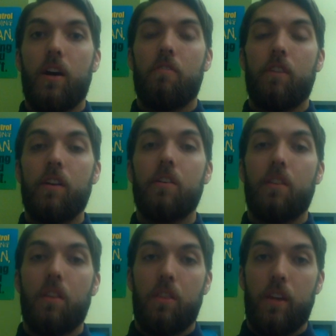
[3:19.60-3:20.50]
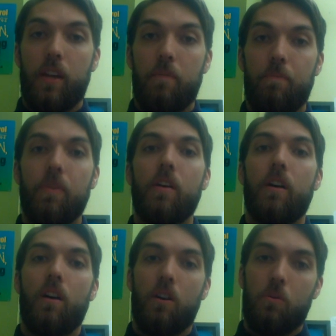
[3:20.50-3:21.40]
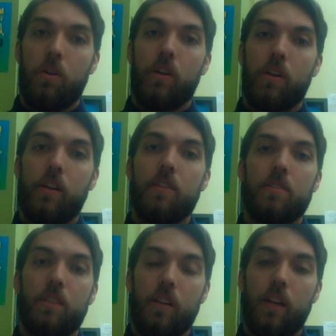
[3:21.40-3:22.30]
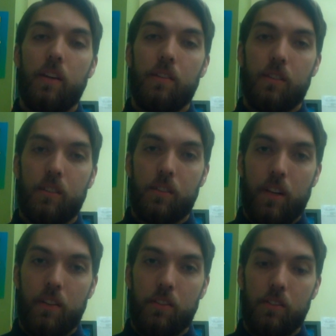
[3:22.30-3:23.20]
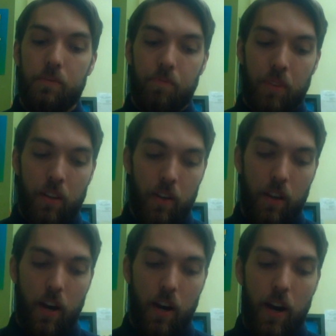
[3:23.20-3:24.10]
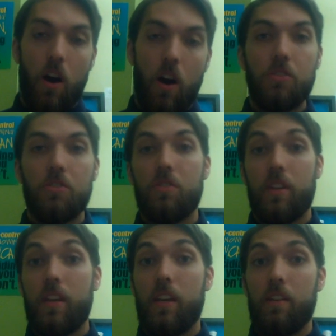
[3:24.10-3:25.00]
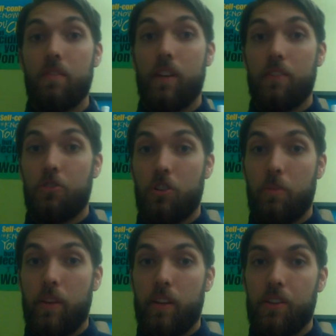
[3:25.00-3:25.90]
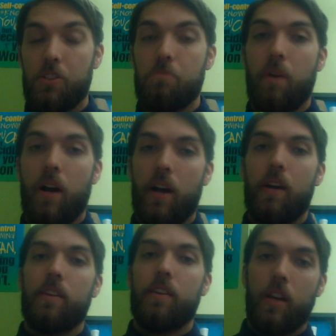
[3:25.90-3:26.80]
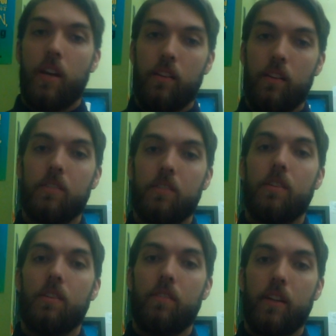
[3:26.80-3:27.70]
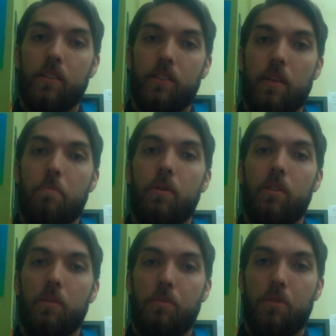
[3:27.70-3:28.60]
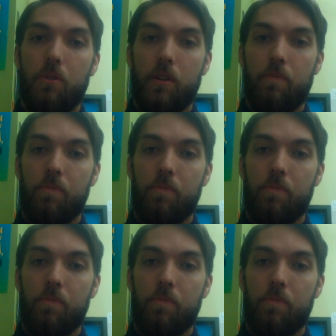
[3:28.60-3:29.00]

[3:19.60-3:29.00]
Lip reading: reader the theme. Hard work is the key to success. Also, the key events show me this by, then you kind of list the events that build up to it.